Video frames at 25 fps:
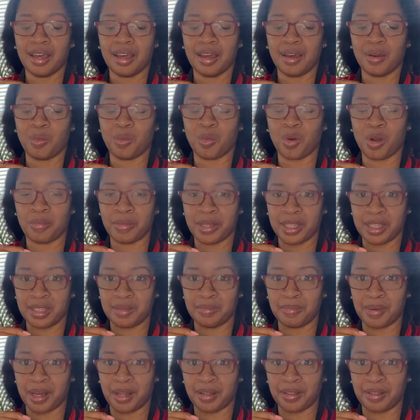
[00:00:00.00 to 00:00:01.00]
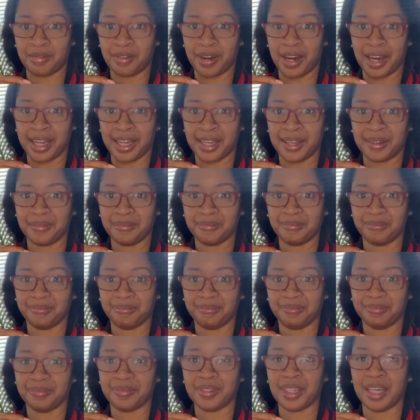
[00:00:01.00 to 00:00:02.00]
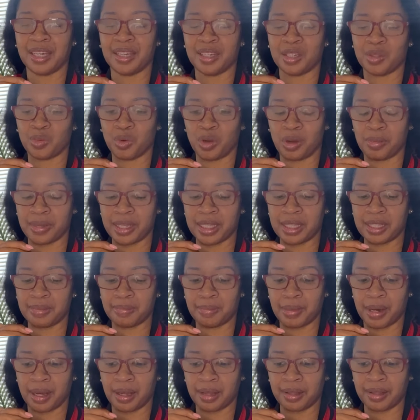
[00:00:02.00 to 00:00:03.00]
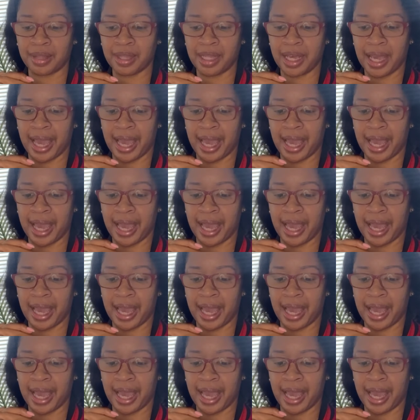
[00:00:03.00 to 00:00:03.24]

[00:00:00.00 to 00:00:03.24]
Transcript: Women's Month, right? It is Women's Month,